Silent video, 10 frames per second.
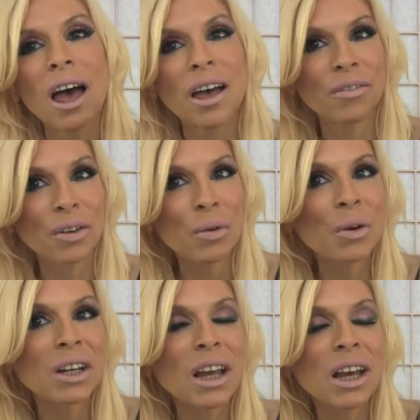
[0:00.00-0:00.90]

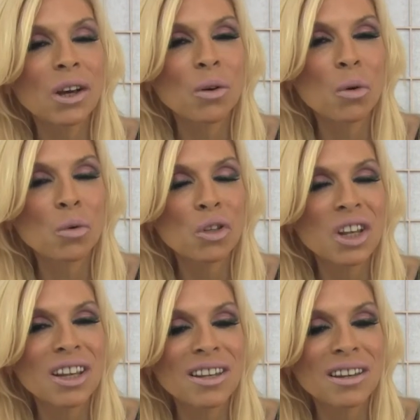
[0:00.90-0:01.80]
Everyone goes
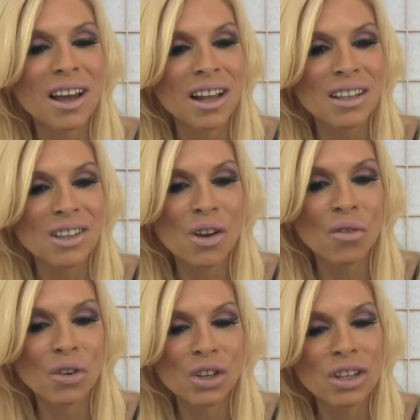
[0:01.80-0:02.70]
nuts
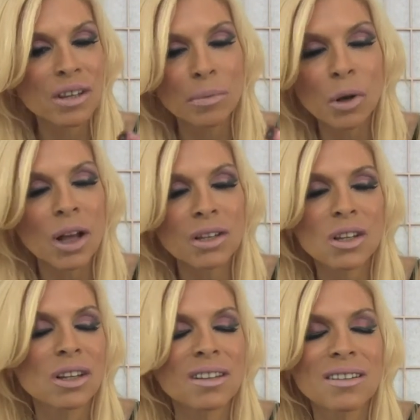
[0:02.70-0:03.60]
over this lip gloss. It
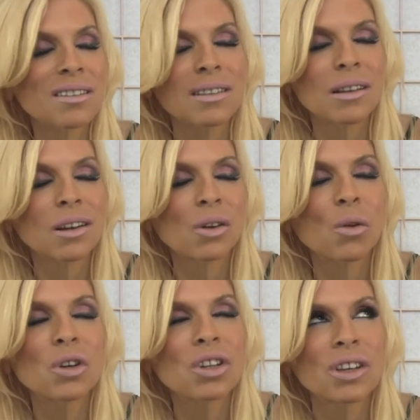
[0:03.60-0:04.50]
looks
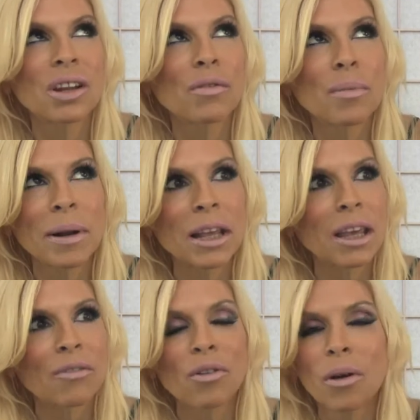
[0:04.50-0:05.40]
gorgeous on
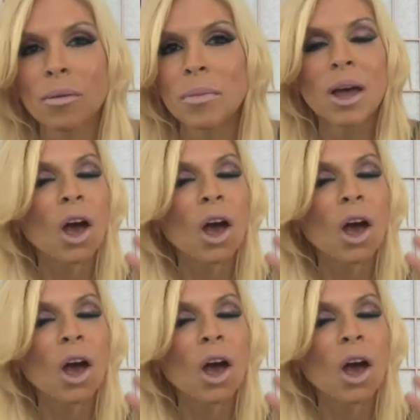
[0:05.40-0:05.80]
everybody, from